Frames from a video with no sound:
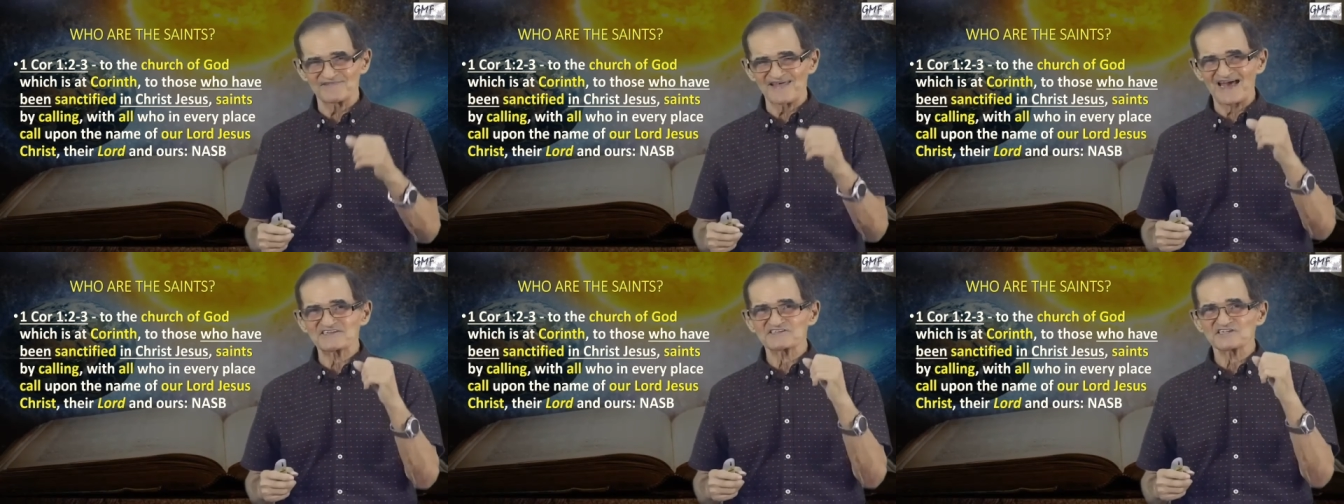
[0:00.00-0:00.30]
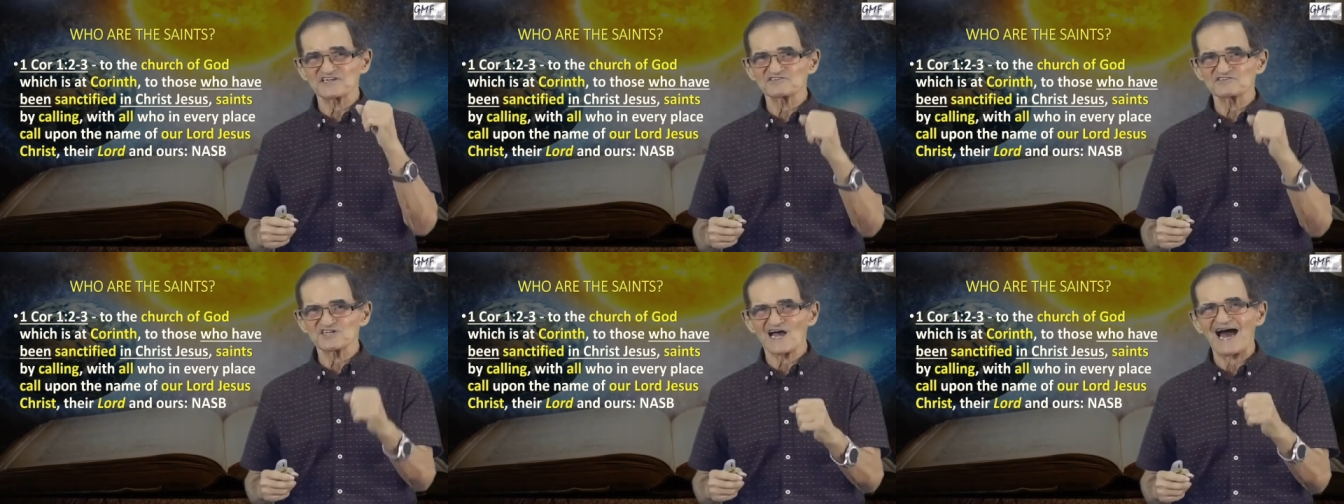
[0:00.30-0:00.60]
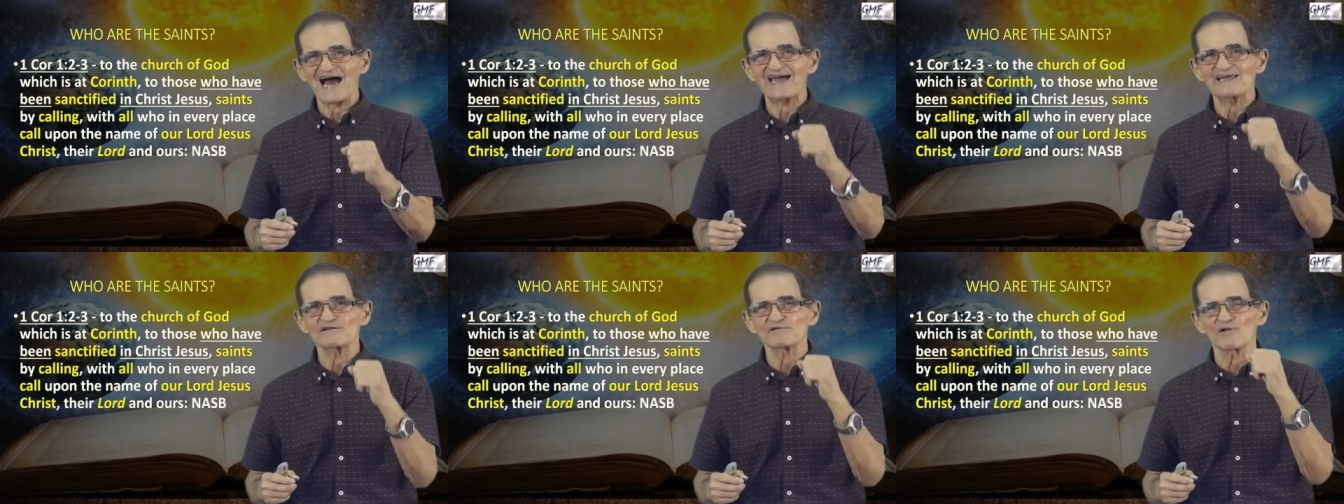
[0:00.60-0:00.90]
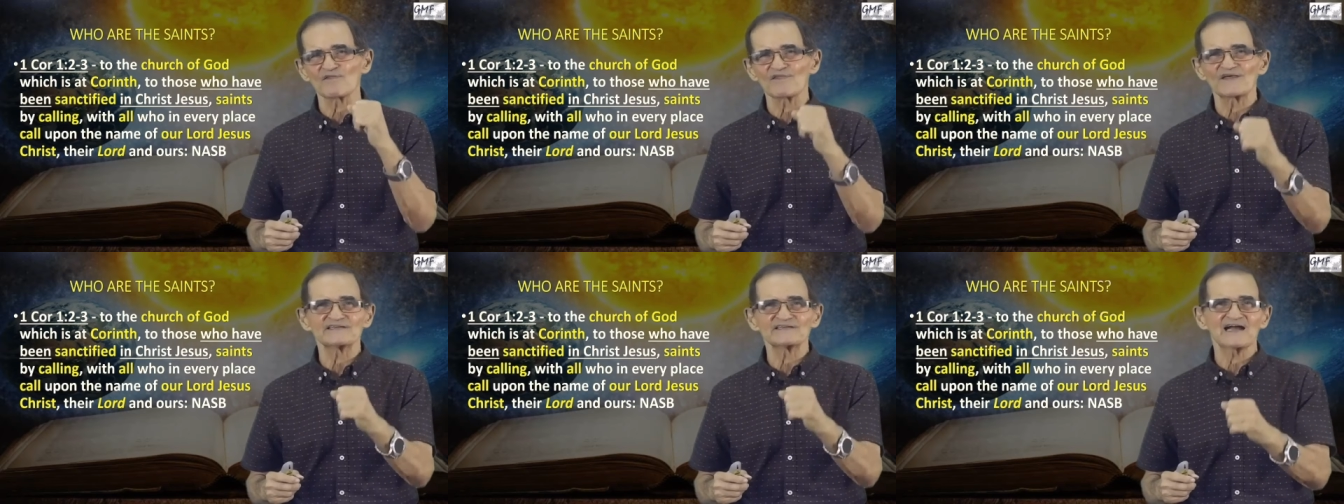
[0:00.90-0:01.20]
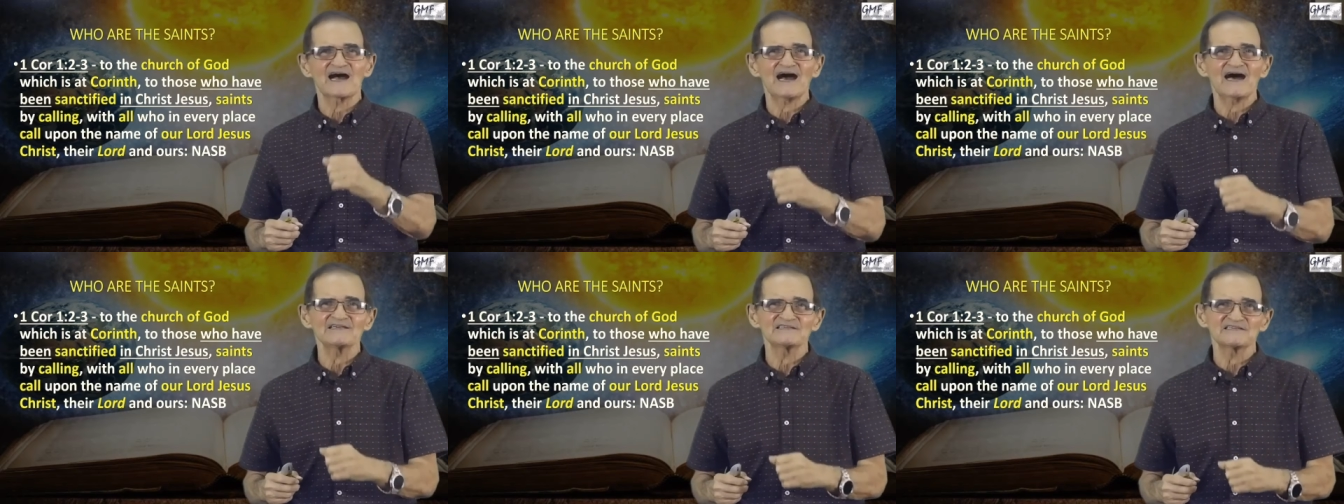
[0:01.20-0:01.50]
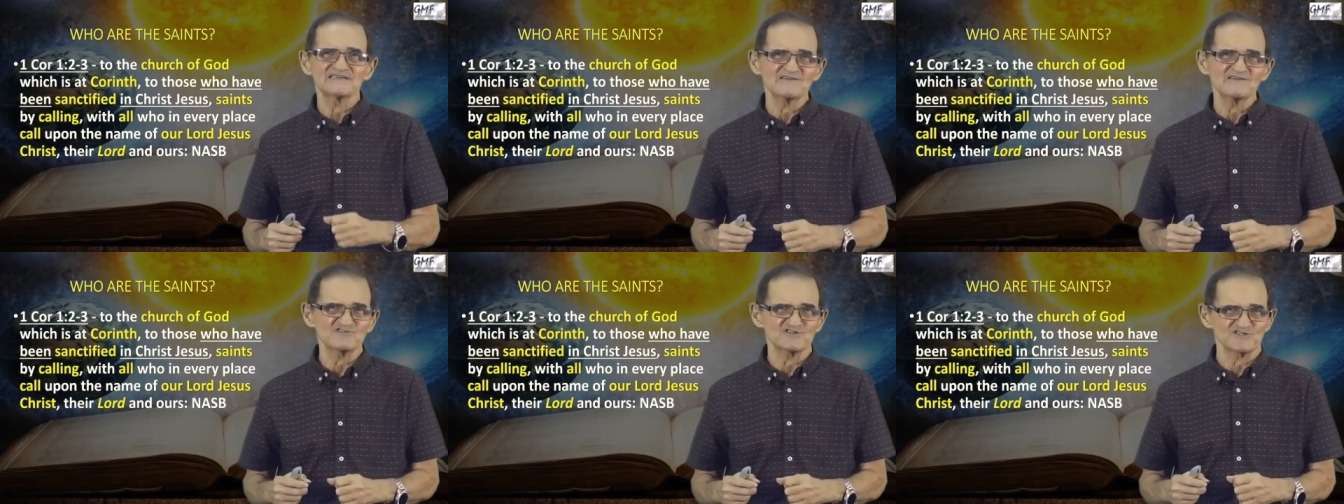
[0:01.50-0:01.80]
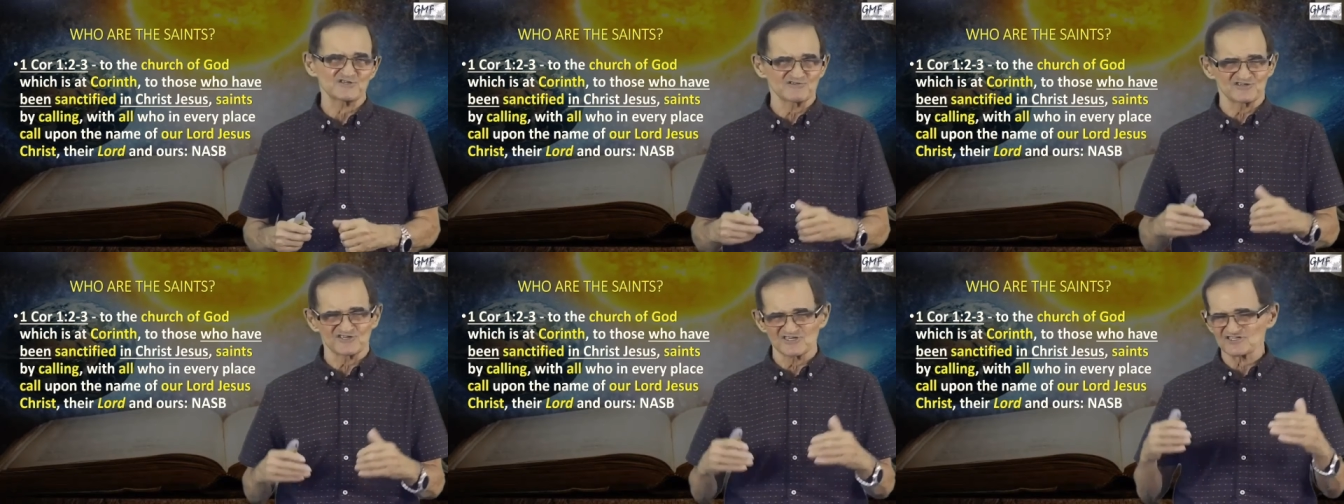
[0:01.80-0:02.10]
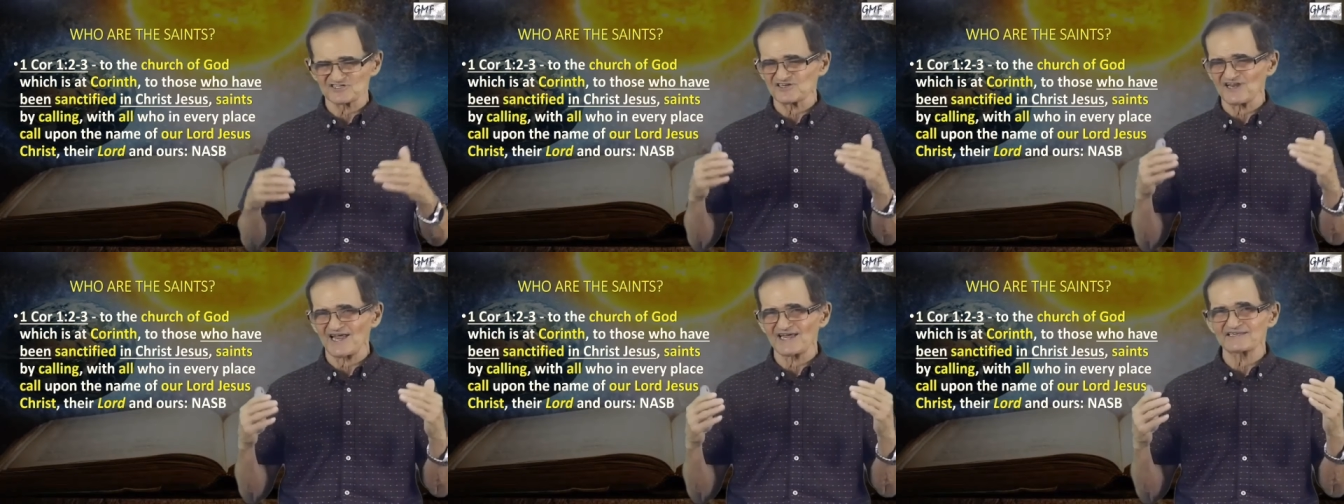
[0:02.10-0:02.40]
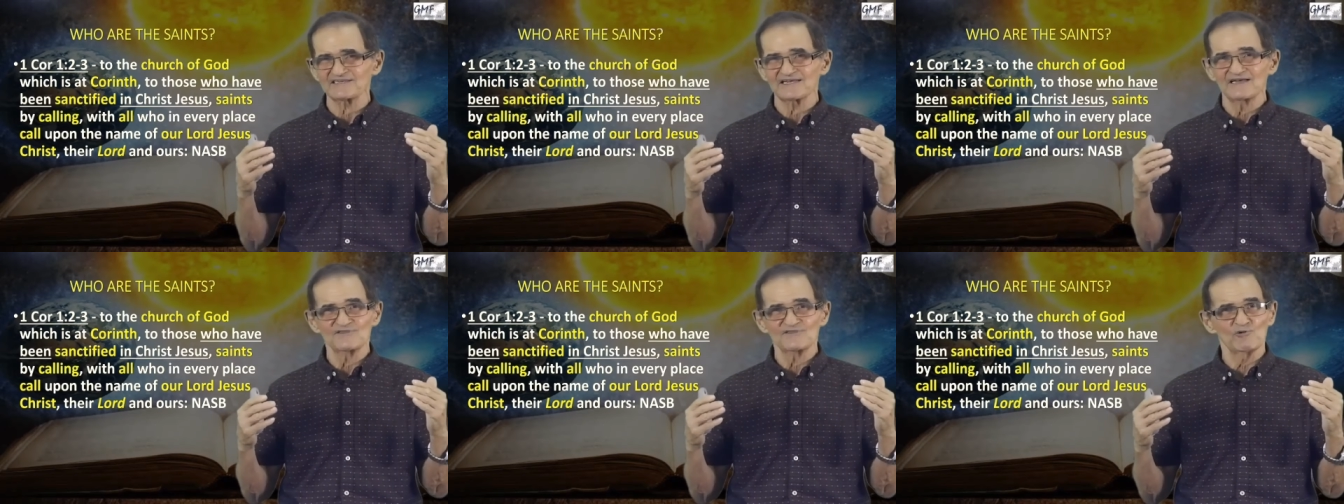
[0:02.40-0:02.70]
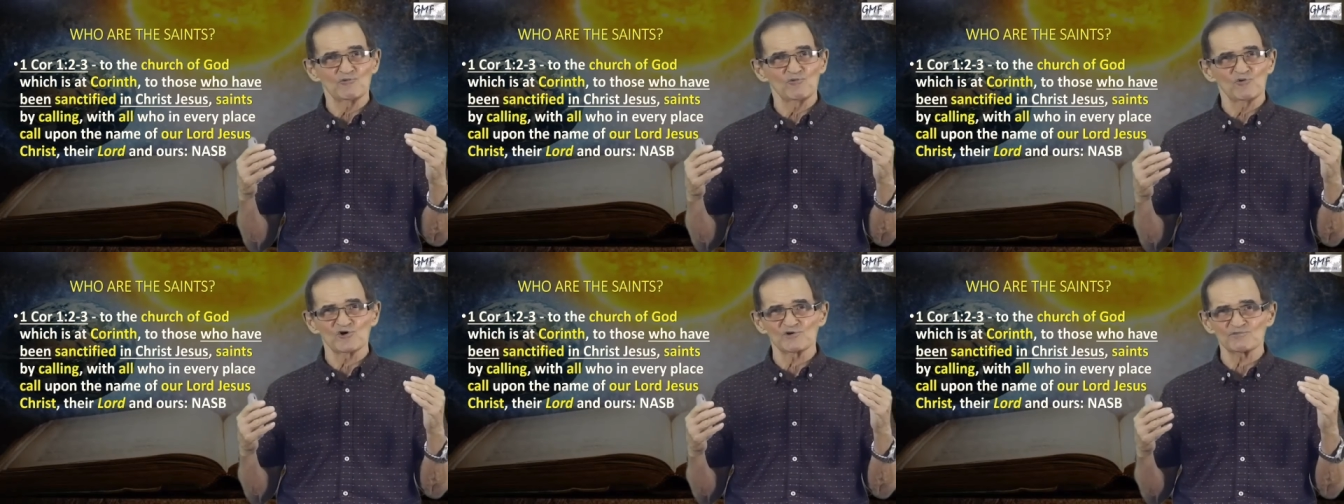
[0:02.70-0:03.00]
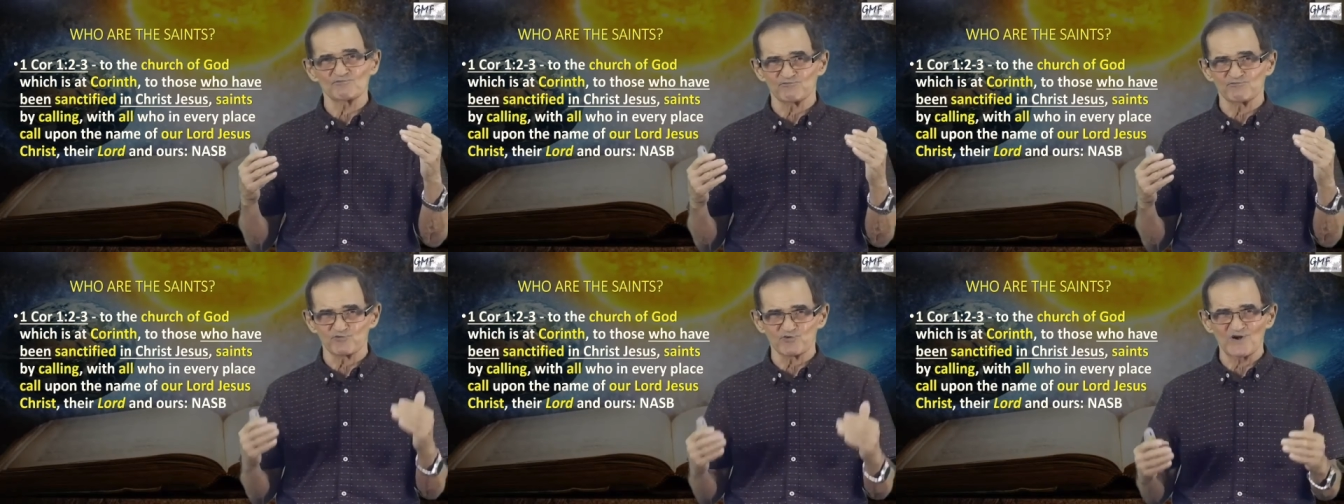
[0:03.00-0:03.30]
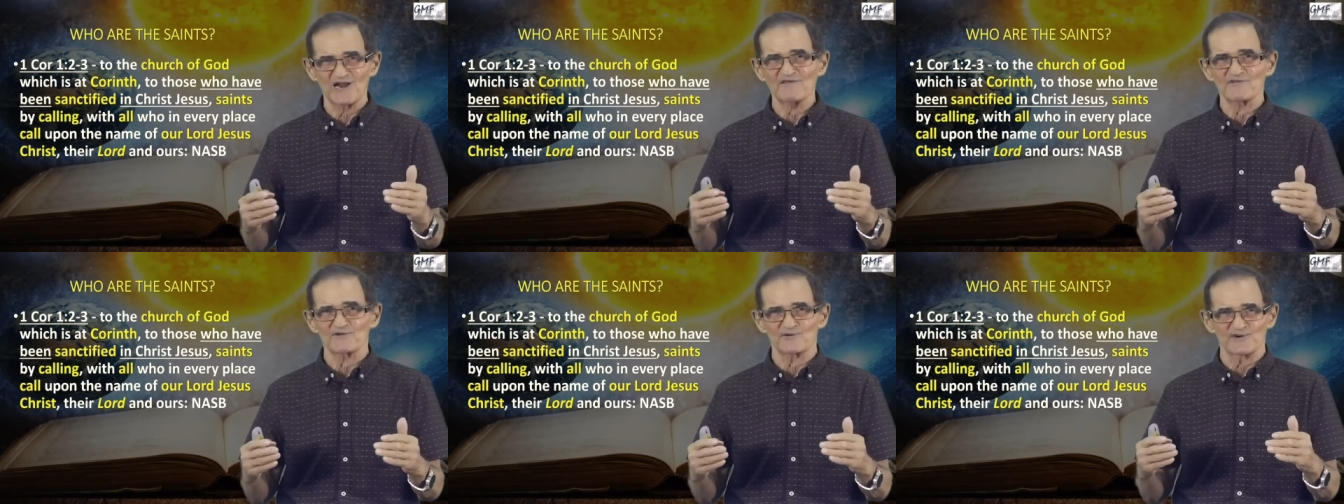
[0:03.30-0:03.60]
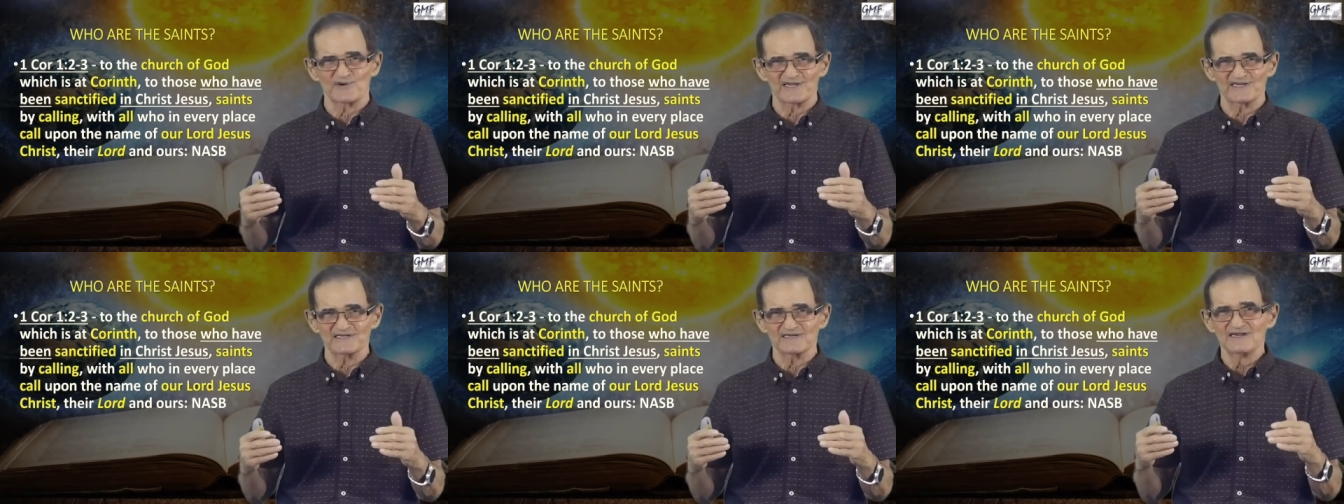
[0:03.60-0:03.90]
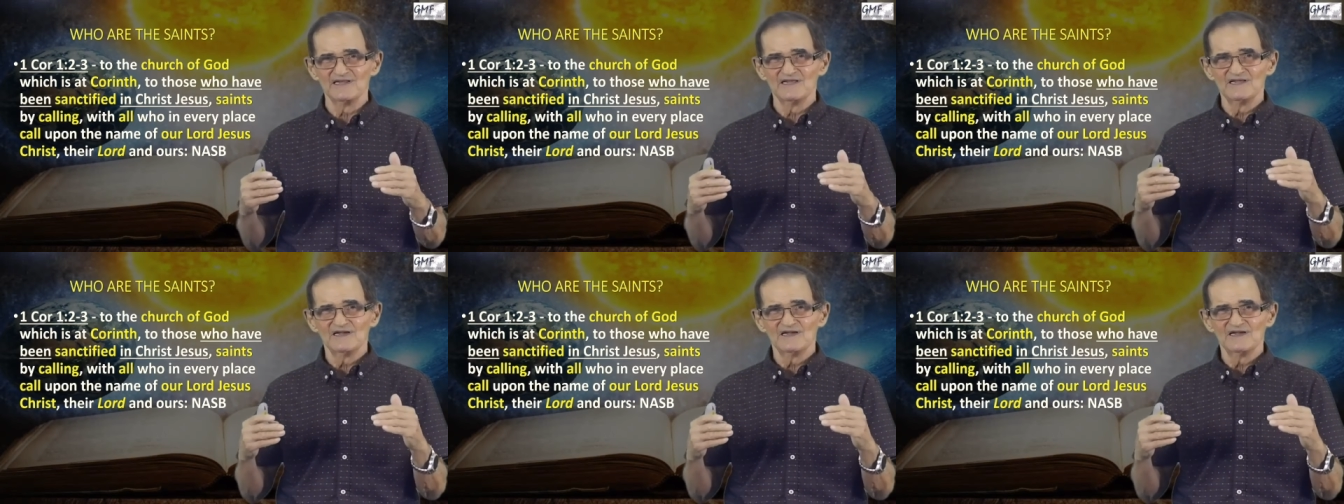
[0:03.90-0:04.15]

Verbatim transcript: That's a title that God gives you, just like the word brethren,